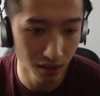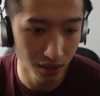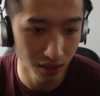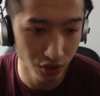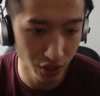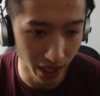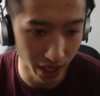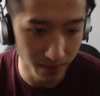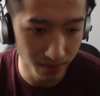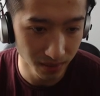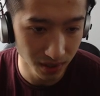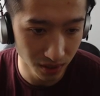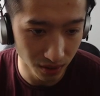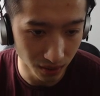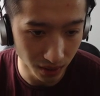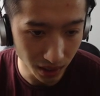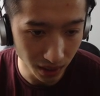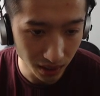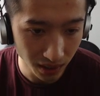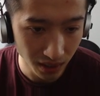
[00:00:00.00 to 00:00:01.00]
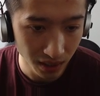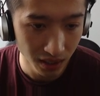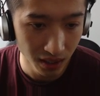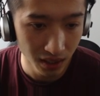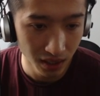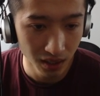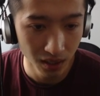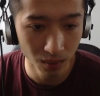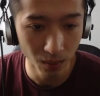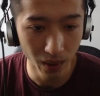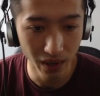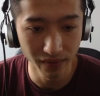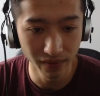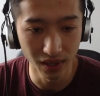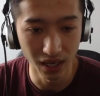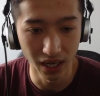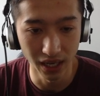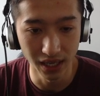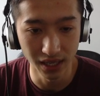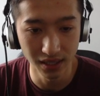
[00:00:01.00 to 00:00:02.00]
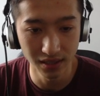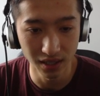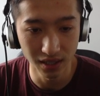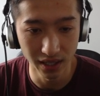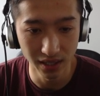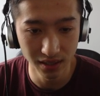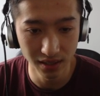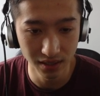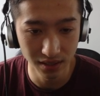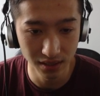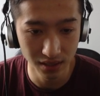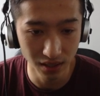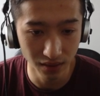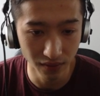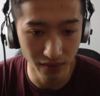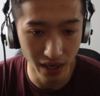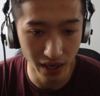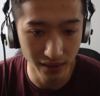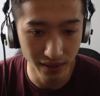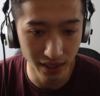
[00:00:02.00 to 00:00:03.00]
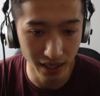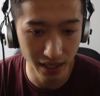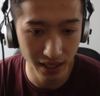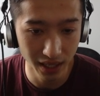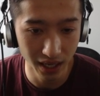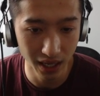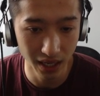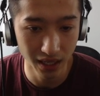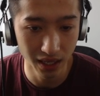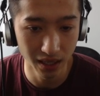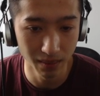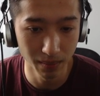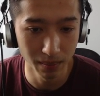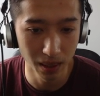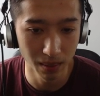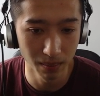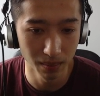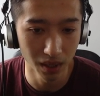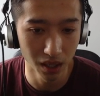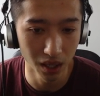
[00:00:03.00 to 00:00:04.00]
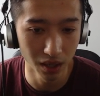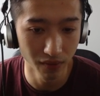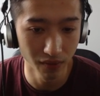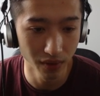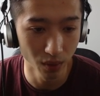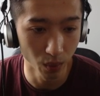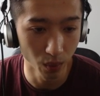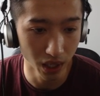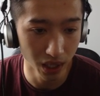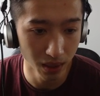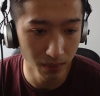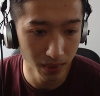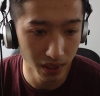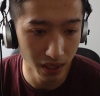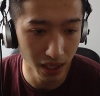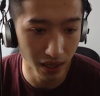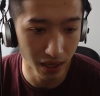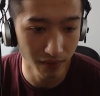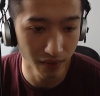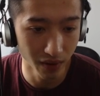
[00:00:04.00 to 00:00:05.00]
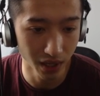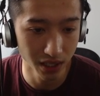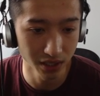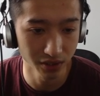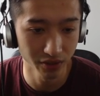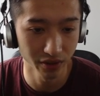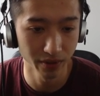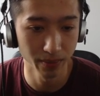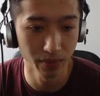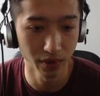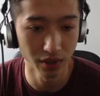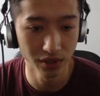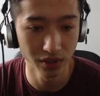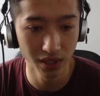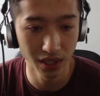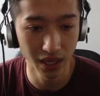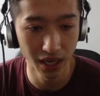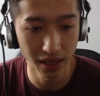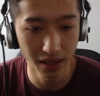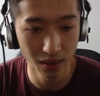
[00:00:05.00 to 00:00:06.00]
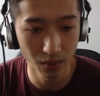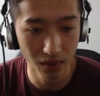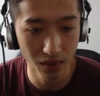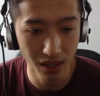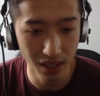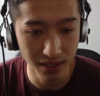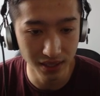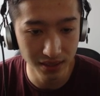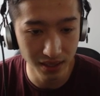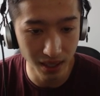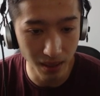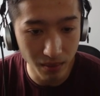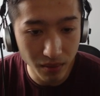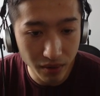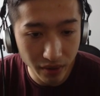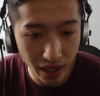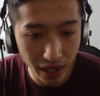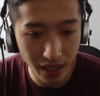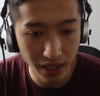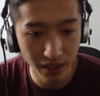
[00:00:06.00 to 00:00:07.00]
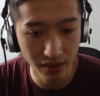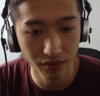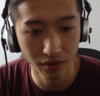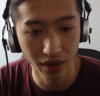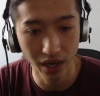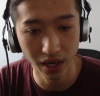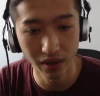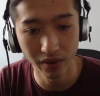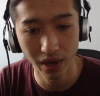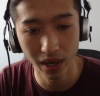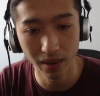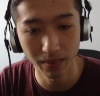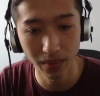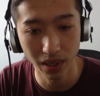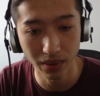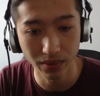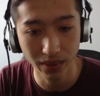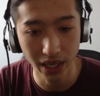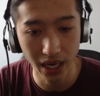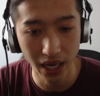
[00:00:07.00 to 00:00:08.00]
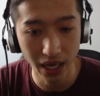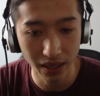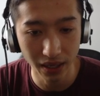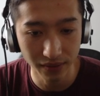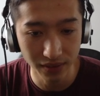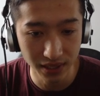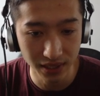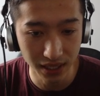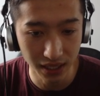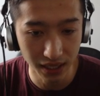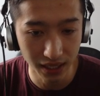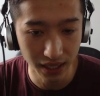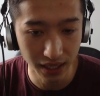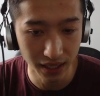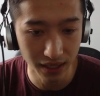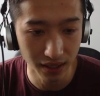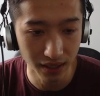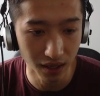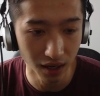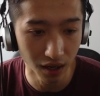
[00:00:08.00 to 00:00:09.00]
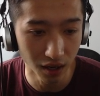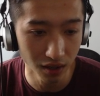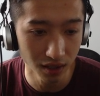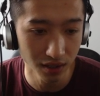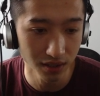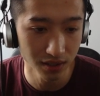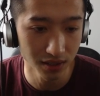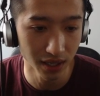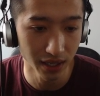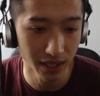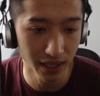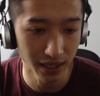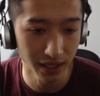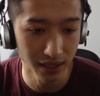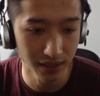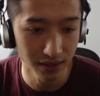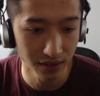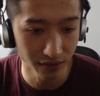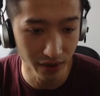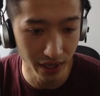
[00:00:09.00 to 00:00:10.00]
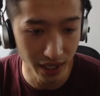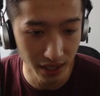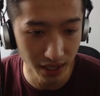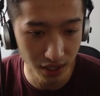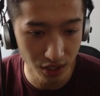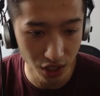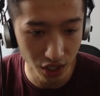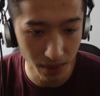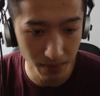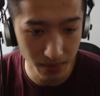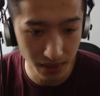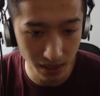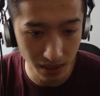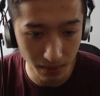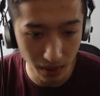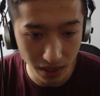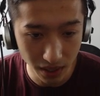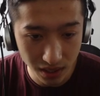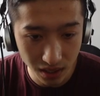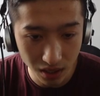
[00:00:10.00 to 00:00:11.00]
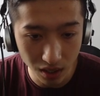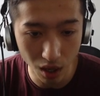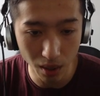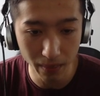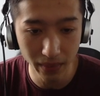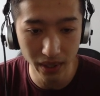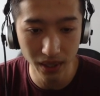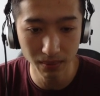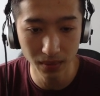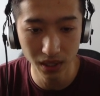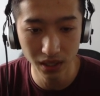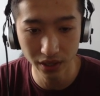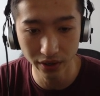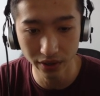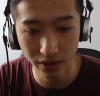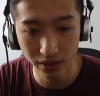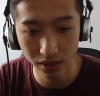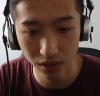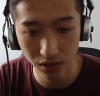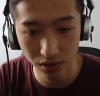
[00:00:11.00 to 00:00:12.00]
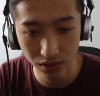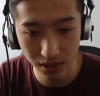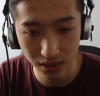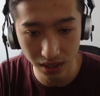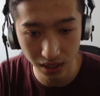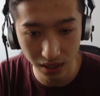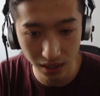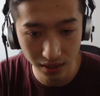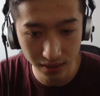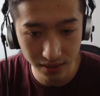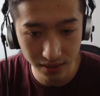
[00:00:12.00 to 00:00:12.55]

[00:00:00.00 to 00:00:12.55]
James Tour, one of the leading scientists of our decade and member of the Weebit advisory board, together with his team, created ReRam memory out of silicon oxide and is already the cheapest and most common material used in the